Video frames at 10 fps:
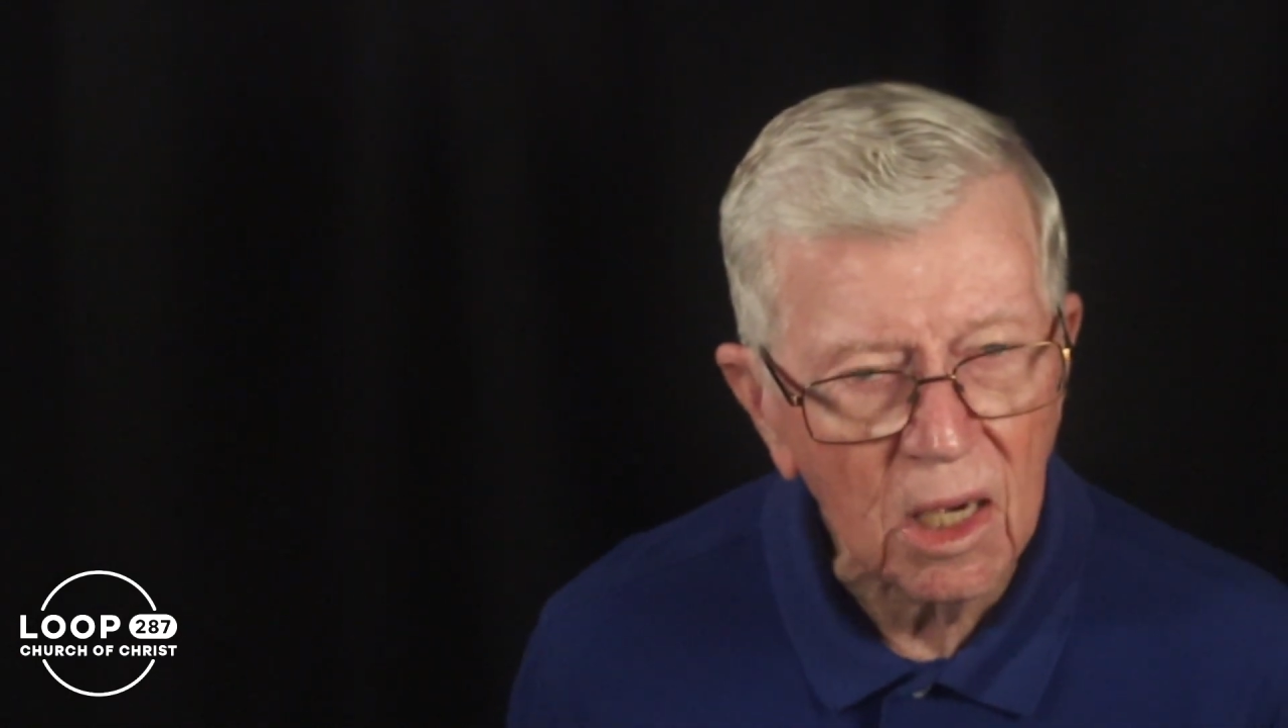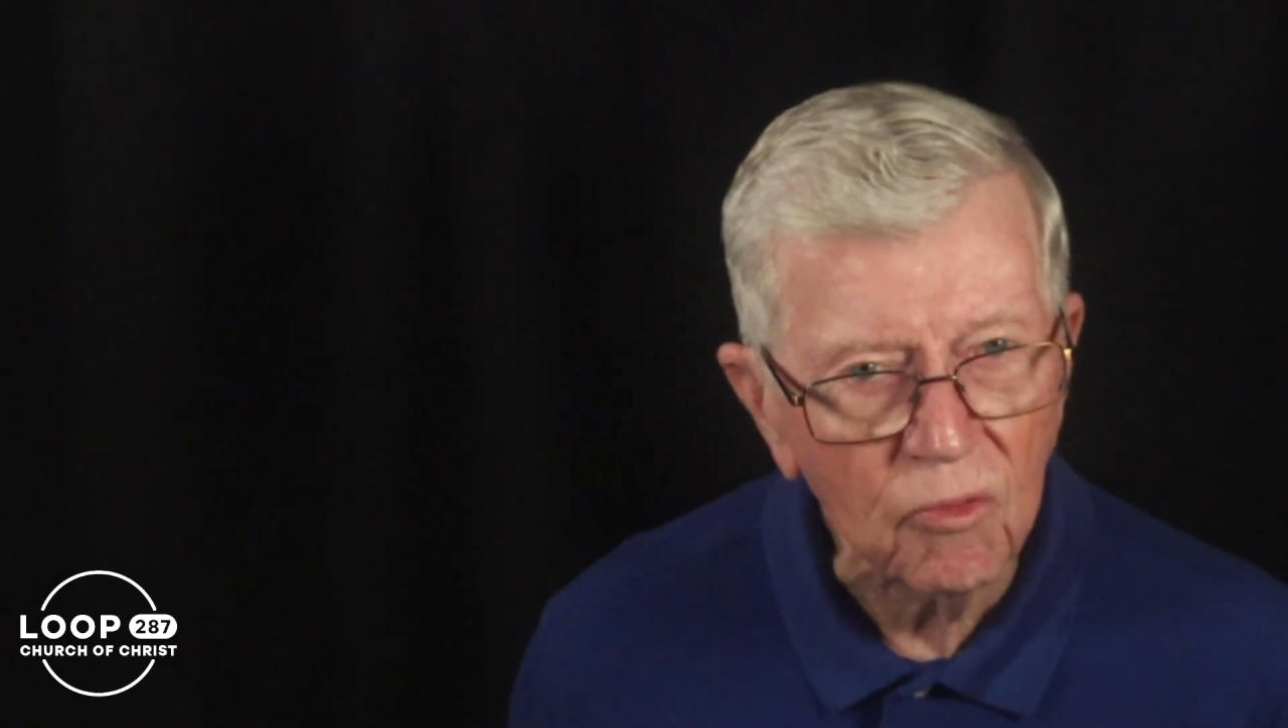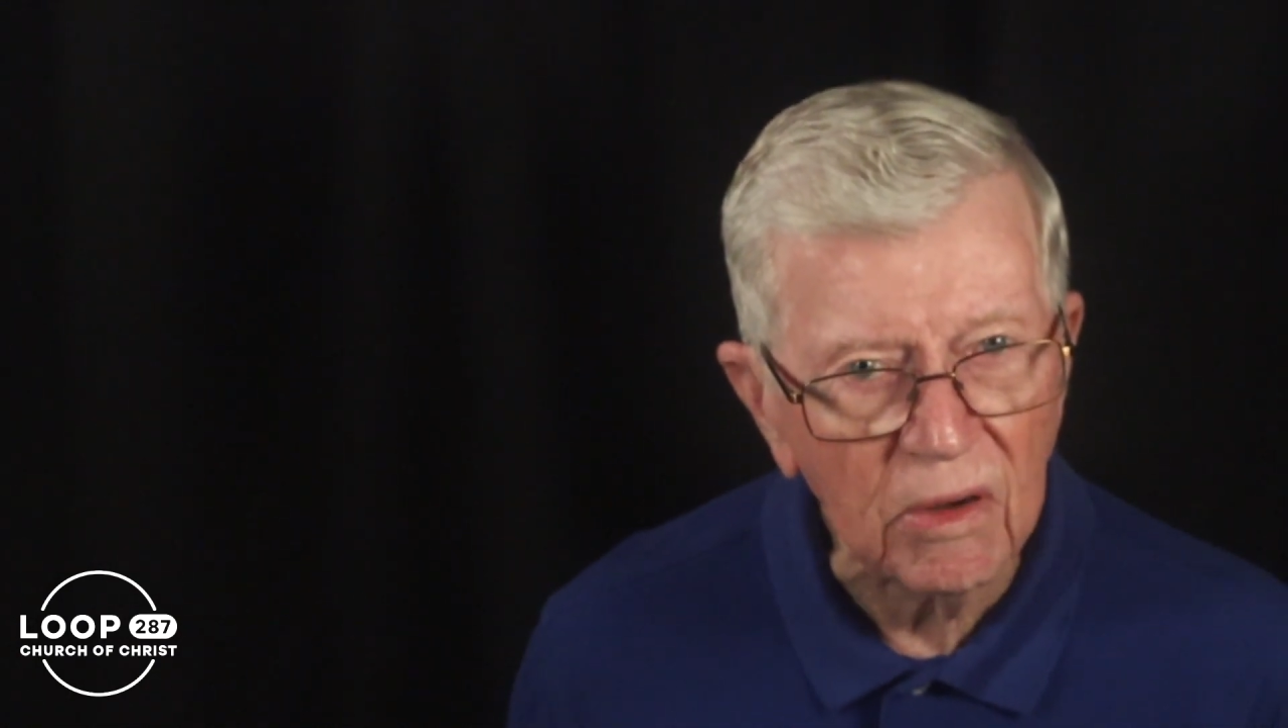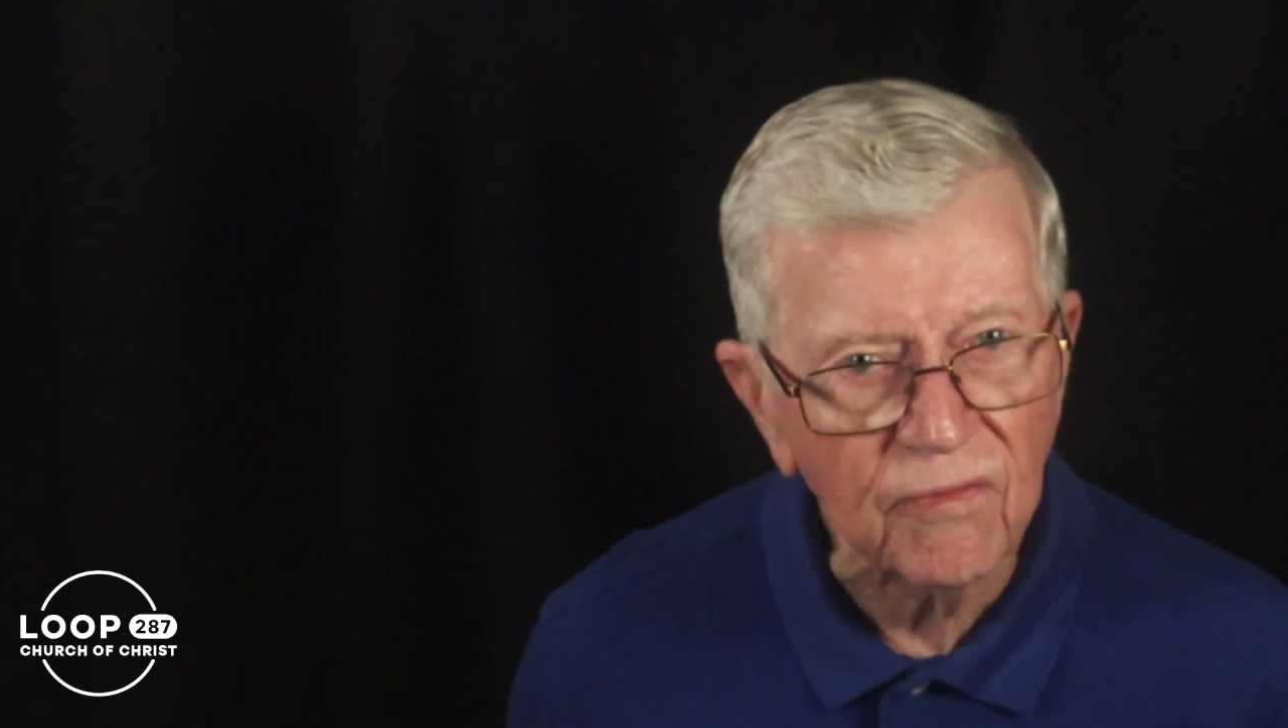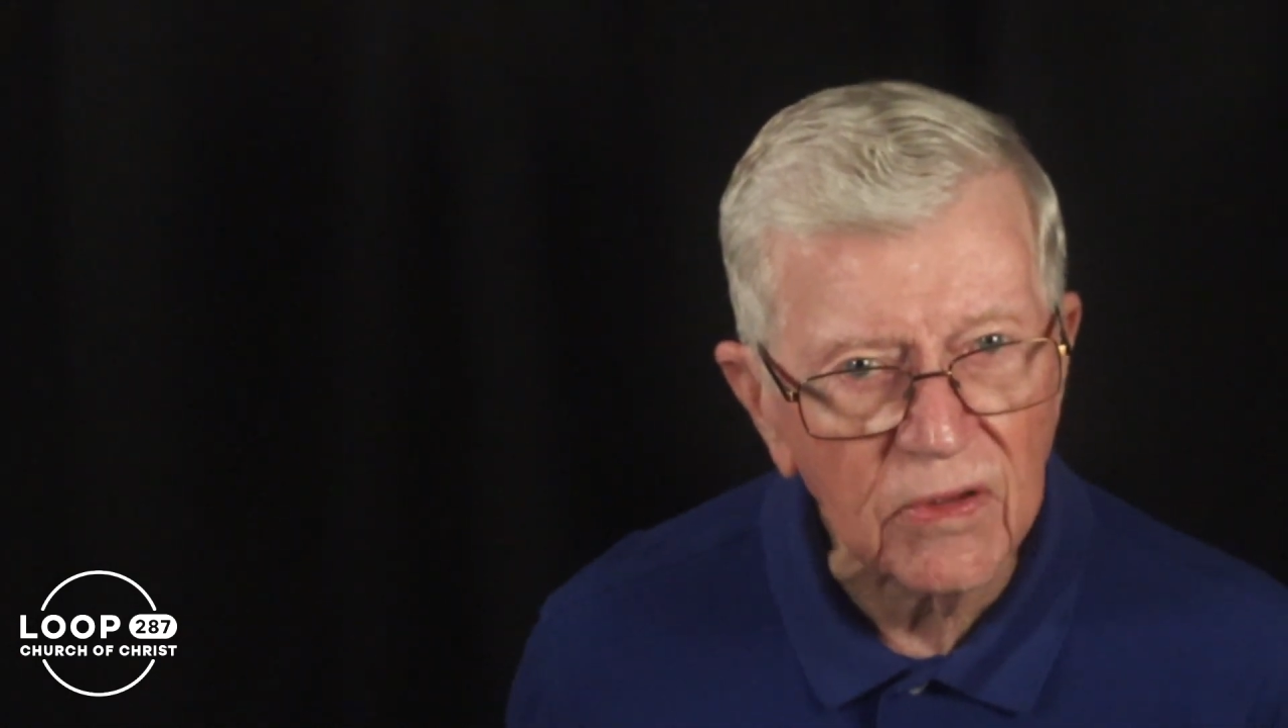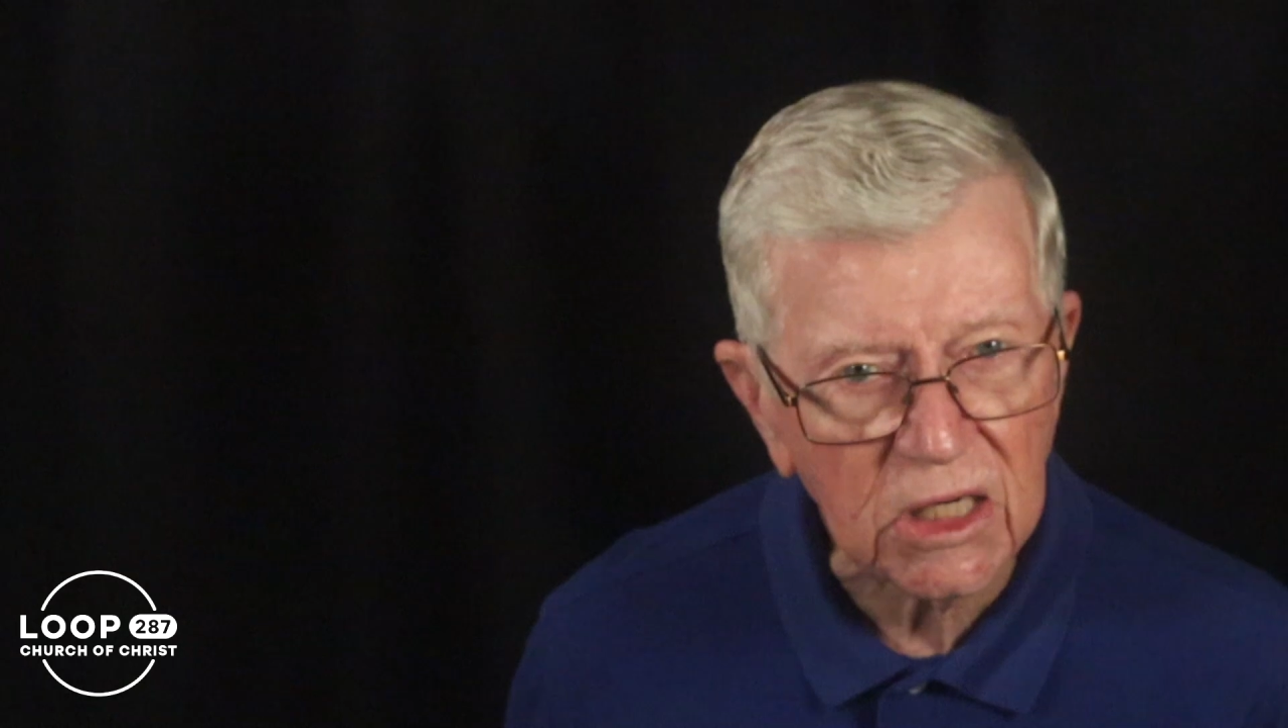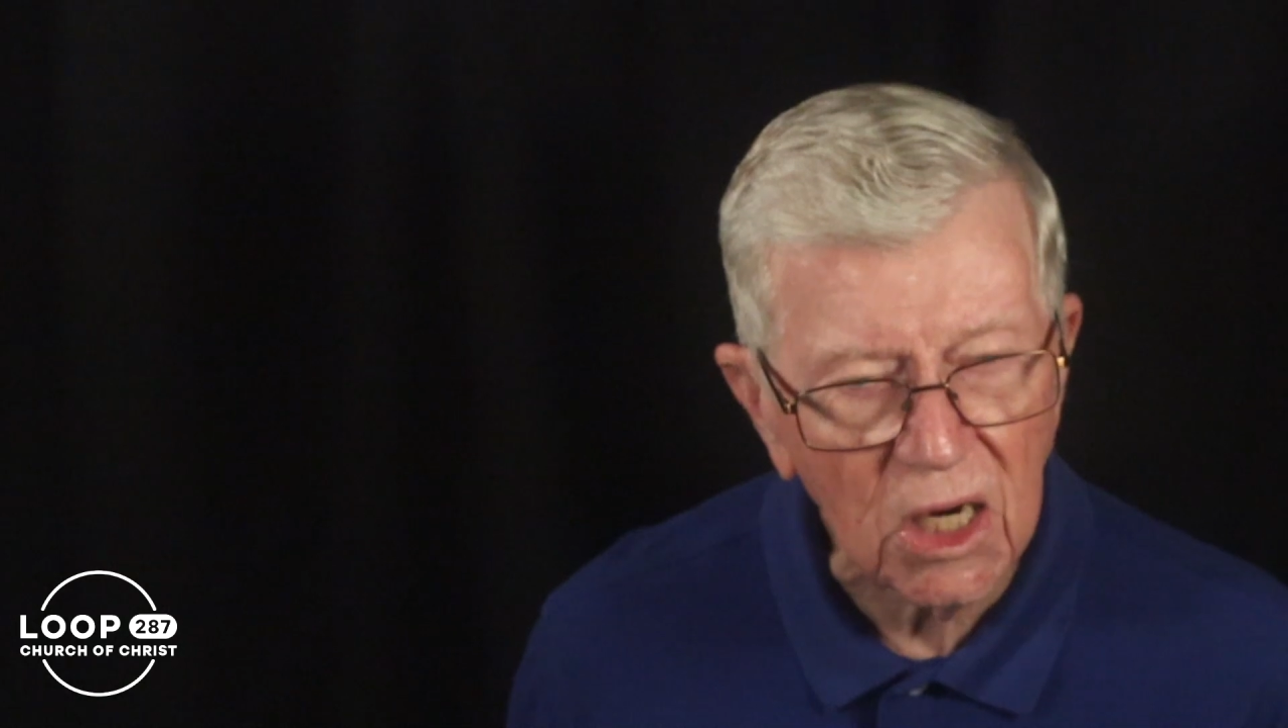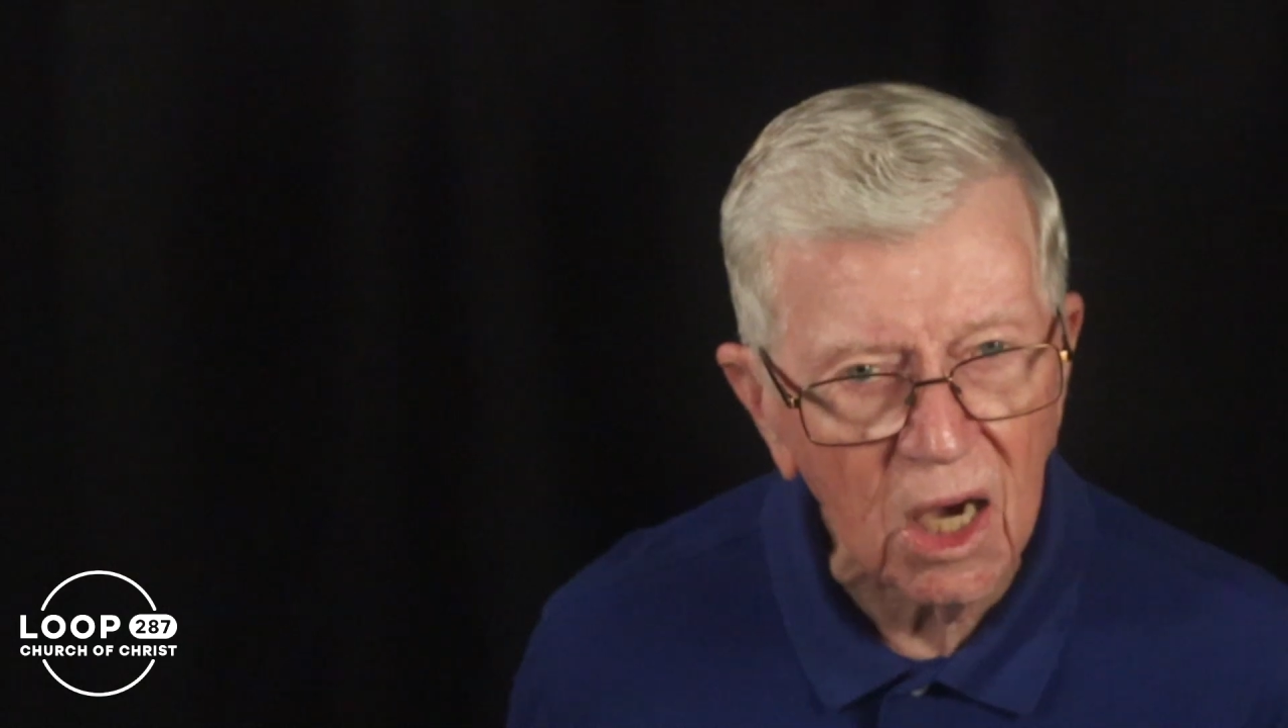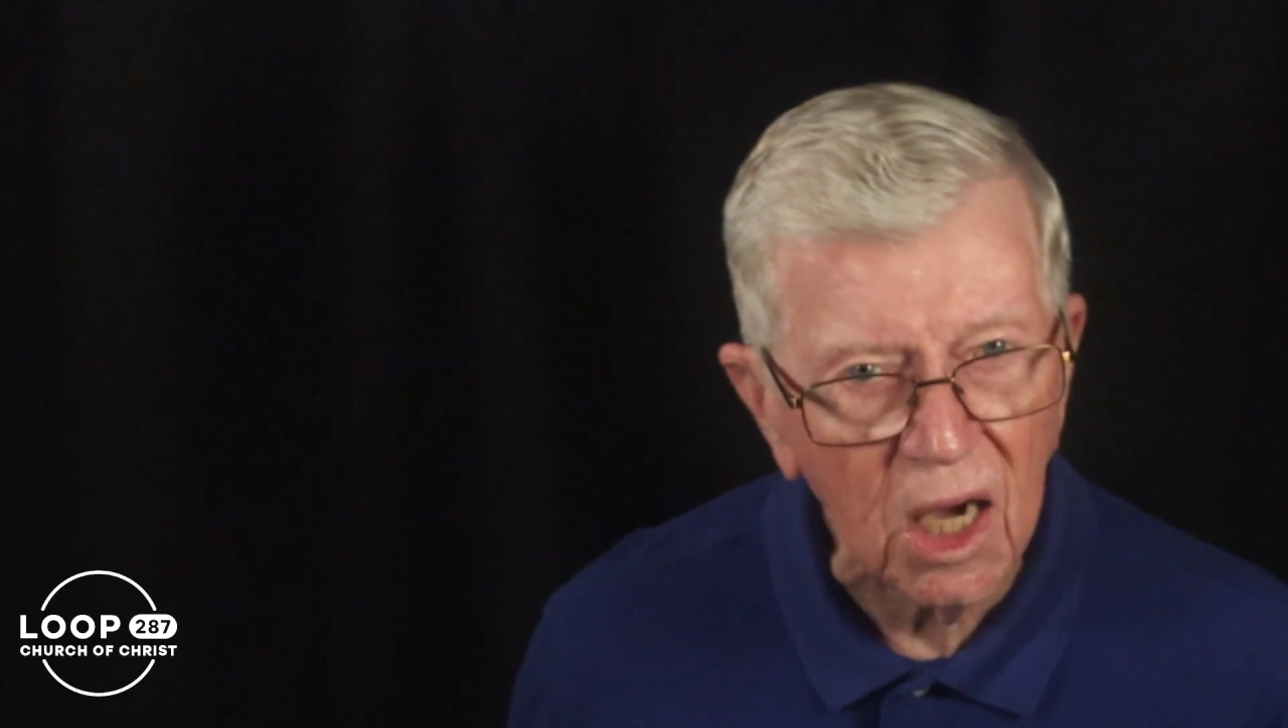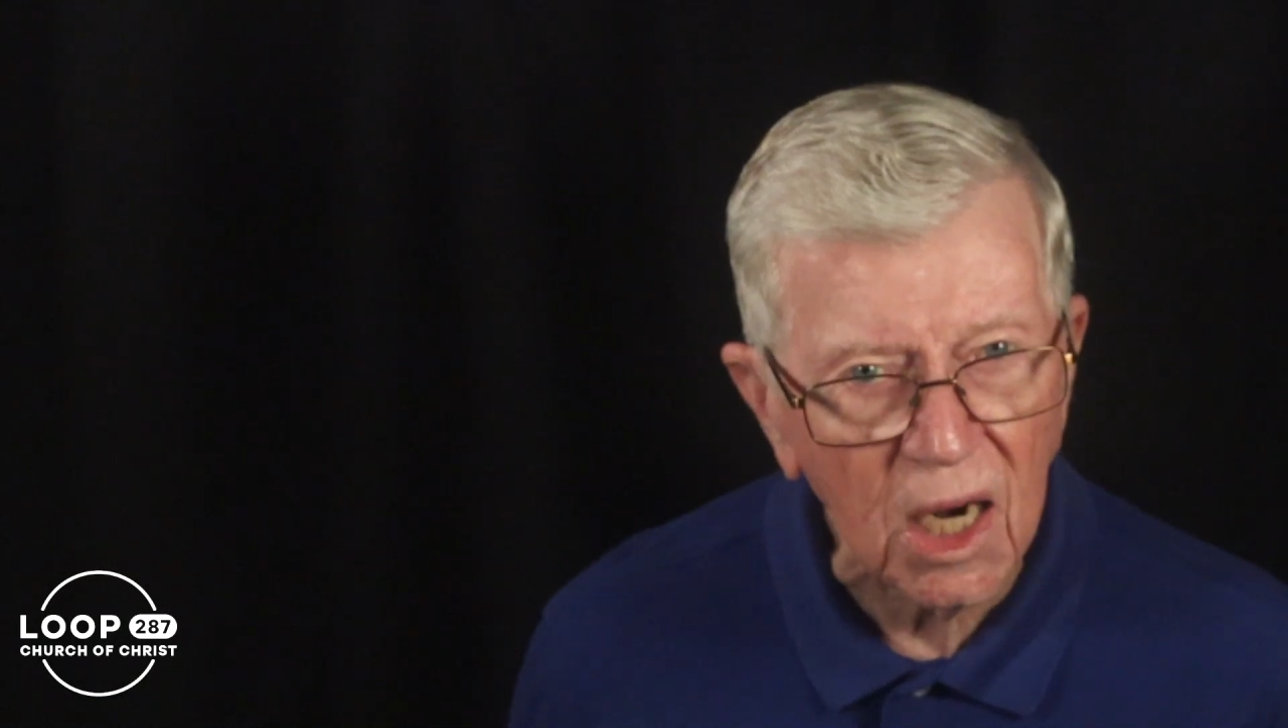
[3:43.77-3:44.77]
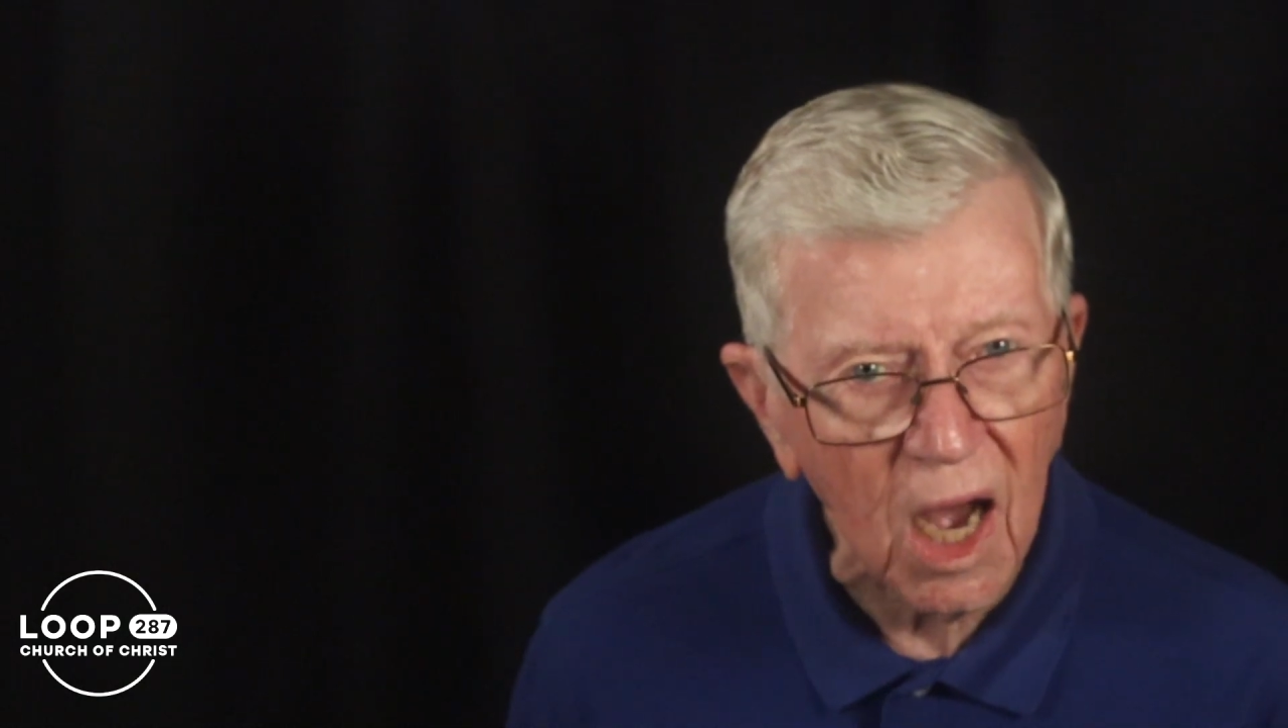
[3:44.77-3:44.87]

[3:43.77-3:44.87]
with the son